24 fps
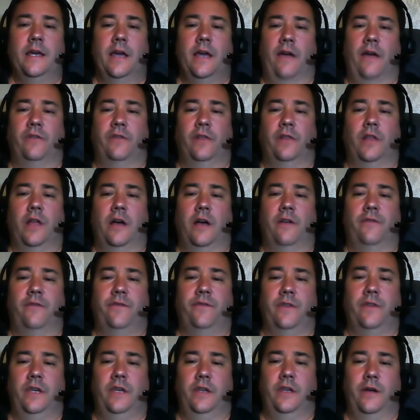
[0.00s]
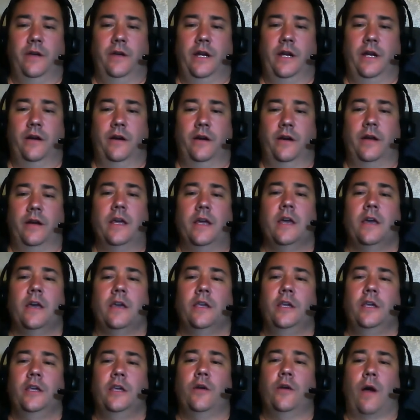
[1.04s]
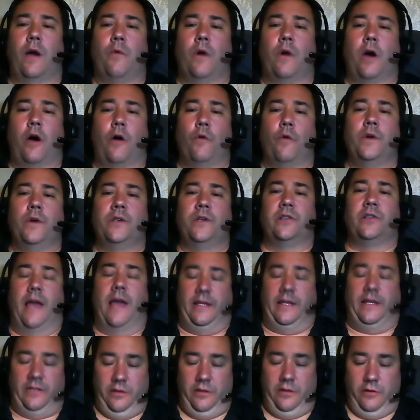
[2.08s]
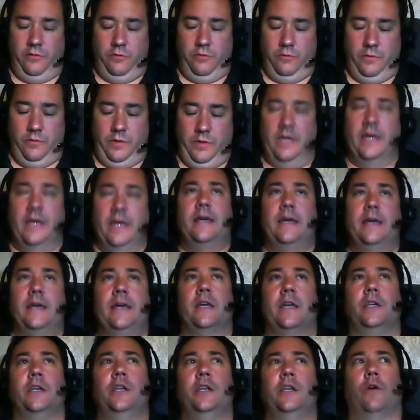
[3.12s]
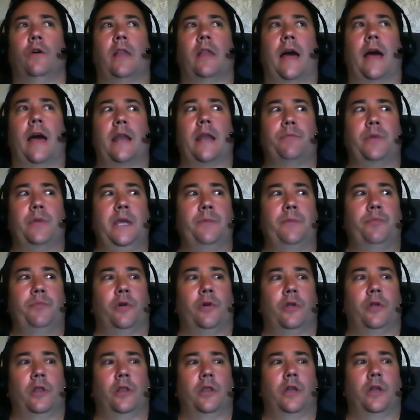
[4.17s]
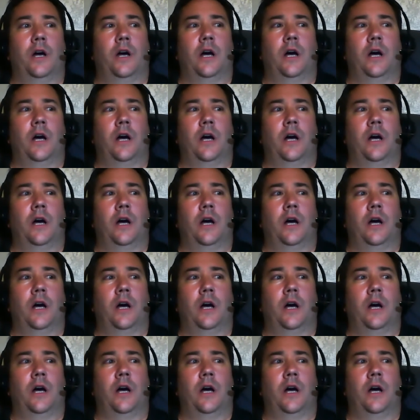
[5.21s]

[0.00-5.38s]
I love hearing. I always like to. A lot of people.